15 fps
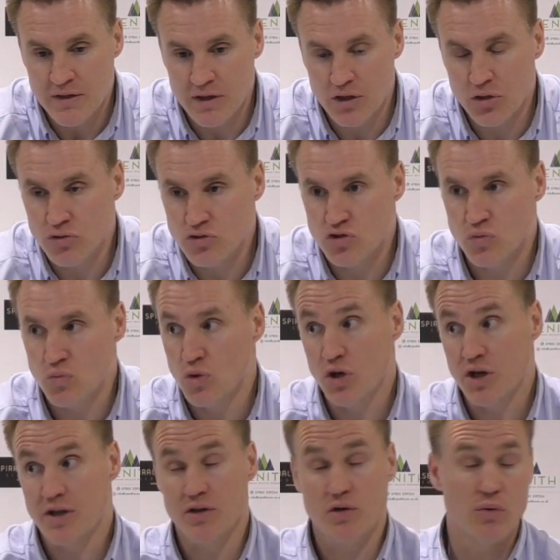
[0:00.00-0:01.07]
they'll have done some
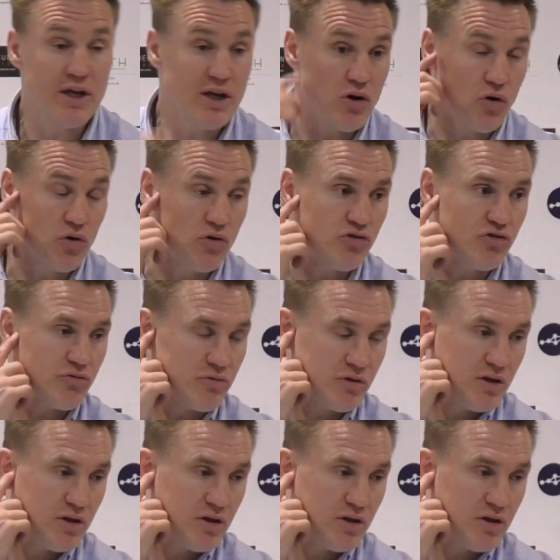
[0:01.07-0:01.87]
work in the week on us,